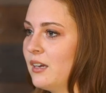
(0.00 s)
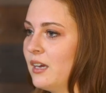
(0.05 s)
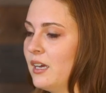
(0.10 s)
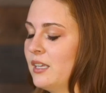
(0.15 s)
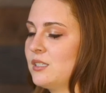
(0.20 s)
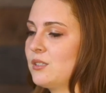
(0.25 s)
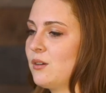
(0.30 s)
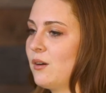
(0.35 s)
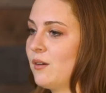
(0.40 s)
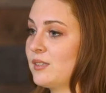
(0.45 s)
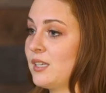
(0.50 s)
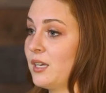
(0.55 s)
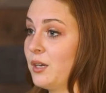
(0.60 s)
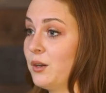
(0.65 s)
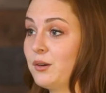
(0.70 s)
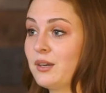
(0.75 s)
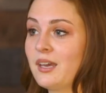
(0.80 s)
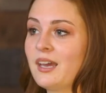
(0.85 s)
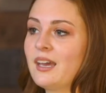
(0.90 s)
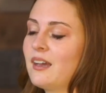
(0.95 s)
And so I was
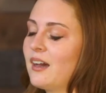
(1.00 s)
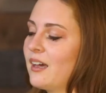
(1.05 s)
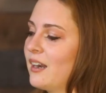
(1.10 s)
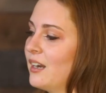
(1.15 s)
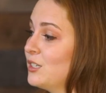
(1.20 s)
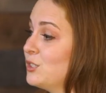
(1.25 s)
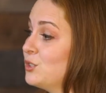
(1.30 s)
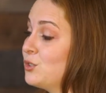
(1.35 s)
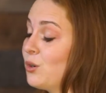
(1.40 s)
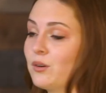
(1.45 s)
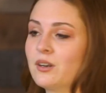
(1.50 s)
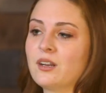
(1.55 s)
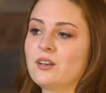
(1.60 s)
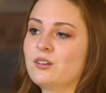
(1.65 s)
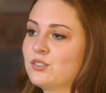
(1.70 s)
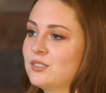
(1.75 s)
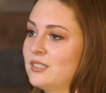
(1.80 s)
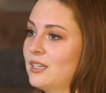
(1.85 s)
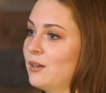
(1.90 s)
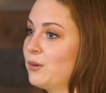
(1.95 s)
like, okay, God, I don't
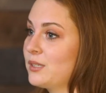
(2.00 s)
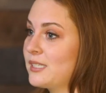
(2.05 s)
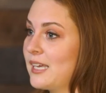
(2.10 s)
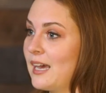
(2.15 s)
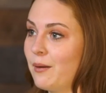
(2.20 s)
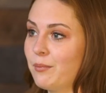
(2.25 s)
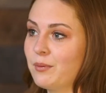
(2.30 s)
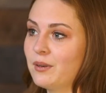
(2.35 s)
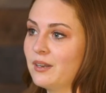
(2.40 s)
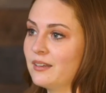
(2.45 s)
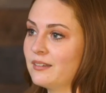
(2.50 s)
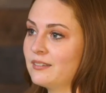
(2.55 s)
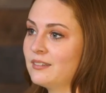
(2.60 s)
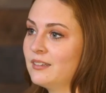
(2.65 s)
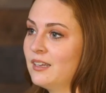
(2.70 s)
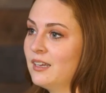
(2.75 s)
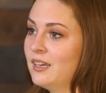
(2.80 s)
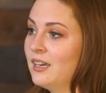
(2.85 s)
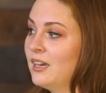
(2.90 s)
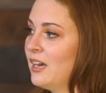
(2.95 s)
understand what's happening.
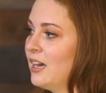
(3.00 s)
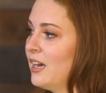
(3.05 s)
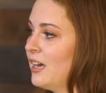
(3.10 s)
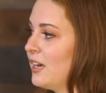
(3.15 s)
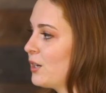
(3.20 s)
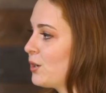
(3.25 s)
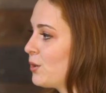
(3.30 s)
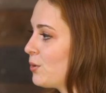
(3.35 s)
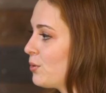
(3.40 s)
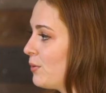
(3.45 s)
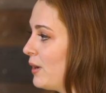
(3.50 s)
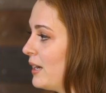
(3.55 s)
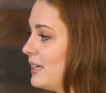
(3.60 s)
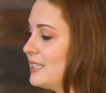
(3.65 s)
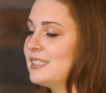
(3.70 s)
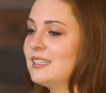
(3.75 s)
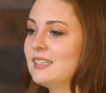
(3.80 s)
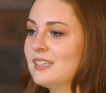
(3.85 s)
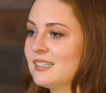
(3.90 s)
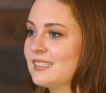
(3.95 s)

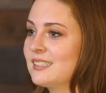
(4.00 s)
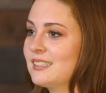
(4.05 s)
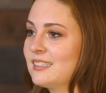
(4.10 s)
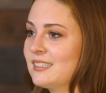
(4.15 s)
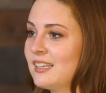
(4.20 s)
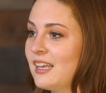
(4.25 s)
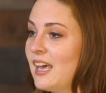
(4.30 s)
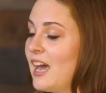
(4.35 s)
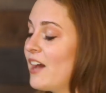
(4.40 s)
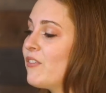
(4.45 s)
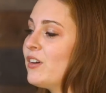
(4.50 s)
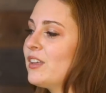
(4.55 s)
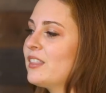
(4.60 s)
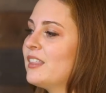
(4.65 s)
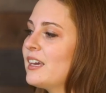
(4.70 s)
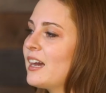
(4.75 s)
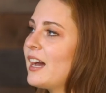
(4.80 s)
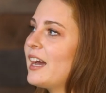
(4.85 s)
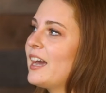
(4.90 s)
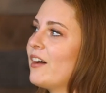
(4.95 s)
Craziness,
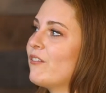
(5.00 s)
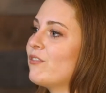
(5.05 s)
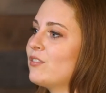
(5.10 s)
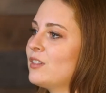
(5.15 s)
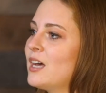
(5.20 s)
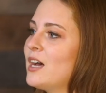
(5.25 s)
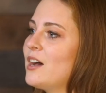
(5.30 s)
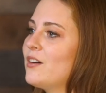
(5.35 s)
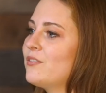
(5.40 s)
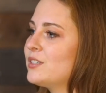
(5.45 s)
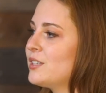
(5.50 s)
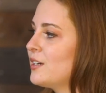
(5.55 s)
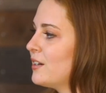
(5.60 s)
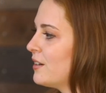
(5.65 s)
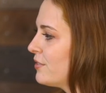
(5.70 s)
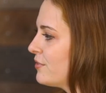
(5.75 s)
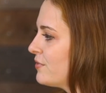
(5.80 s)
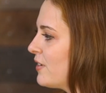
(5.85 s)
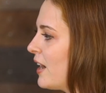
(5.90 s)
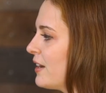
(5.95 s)
everything I have loved,
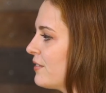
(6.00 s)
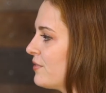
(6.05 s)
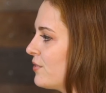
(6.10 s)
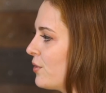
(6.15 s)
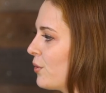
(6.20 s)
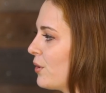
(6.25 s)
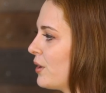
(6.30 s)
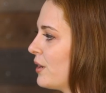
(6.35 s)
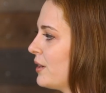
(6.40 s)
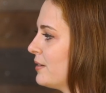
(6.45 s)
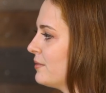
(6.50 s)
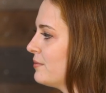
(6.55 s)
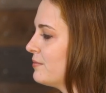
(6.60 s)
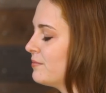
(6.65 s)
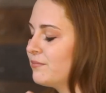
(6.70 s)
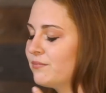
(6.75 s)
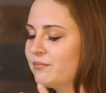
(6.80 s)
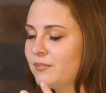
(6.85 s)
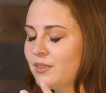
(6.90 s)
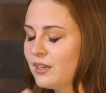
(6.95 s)
fought for,
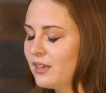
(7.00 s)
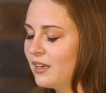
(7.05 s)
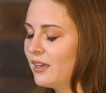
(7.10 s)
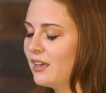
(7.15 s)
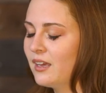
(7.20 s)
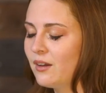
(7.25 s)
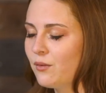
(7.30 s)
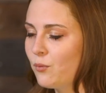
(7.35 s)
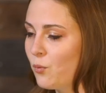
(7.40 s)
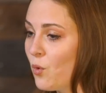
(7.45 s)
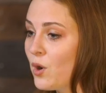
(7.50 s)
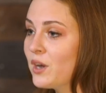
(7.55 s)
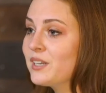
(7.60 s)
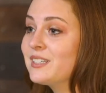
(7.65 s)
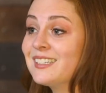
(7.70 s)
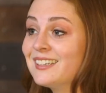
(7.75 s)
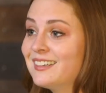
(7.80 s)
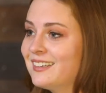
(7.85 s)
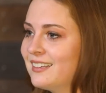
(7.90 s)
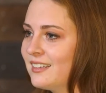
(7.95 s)

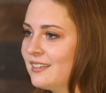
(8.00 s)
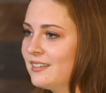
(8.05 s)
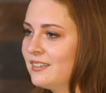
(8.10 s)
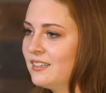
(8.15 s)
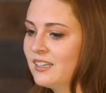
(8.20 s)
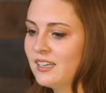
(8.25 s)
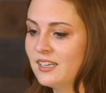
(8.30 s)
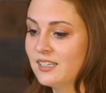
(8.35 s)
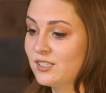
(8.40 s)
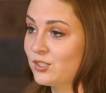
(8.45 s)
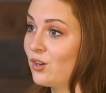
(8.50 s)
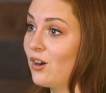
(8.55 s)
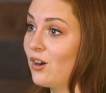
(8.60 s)
wanted is